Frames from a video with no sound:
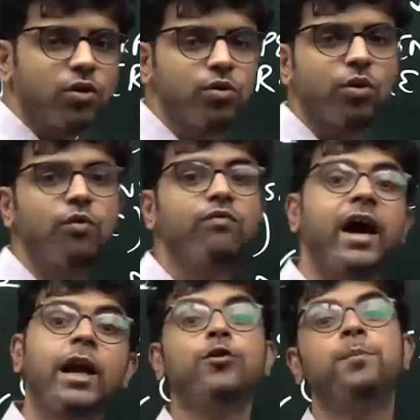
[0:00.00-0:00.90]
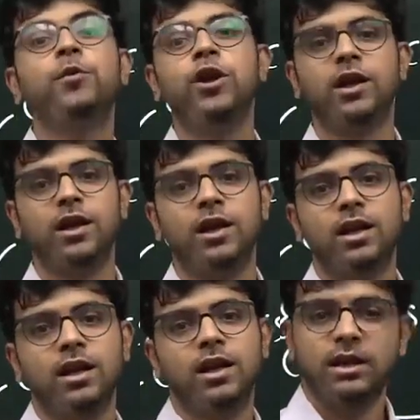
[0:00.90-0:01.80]
to know where to pull.
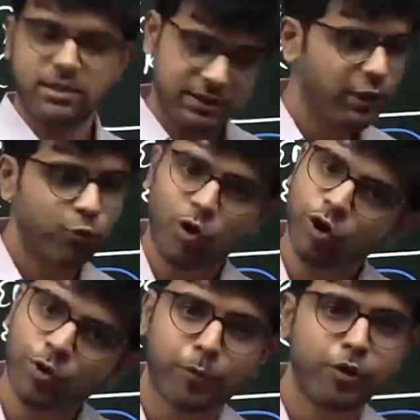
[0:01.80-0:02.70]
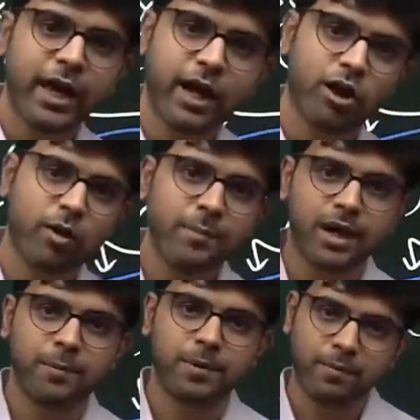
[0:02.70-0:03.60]
See, you want to pull the economy
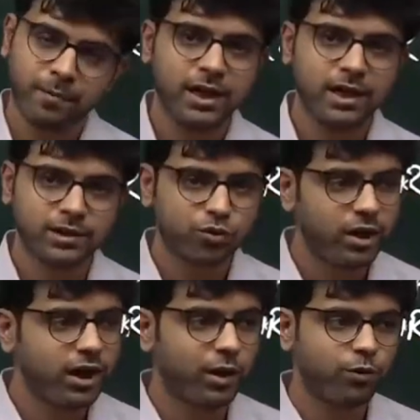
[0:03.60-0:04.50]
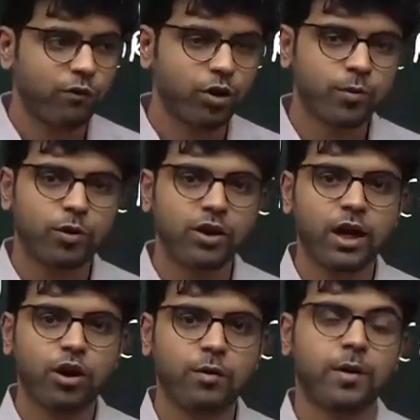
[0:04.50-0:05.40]
up. Remember, it is going down. You want to pull the
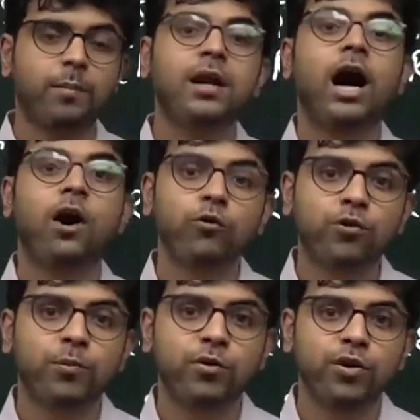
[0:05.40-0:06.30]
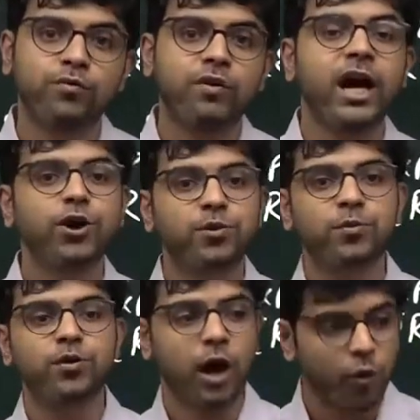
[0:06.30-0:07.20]
economy up. But how to pull? Where to
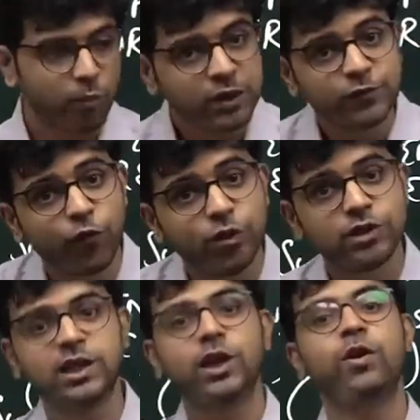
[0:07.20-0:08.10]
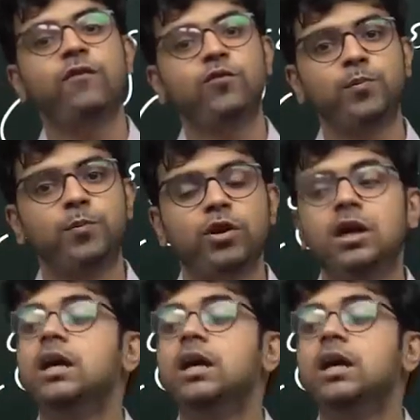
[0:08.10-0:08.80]
pull? How much force say you have to pull?